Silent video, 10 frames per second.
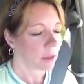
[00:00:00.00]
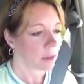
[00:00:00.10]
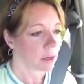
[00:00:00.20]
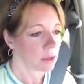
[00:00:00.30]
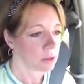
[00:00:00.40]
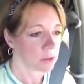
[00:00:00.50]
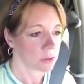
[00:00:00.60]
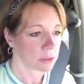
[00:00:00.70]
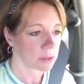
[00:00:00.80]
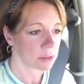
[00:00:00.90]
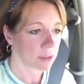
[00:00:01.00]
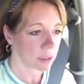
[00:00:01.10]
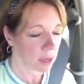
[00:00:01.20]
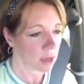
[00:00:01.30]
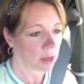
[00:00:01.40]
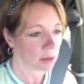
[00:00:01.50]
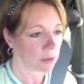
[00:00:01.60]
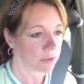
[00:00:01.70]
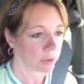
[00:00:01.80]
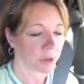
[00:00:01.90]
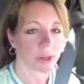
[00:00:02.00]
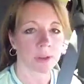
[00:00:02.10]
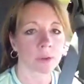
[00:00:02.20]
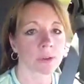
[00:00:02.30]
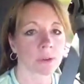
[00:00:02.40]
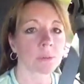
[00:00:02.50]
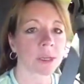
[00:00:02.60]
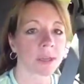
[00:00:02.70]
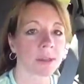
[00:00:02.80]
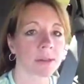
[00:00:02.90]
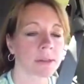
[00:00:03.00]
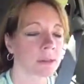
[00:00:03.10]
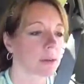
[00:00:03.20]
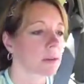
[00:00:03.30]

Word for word: And I used a can of Great Northern beans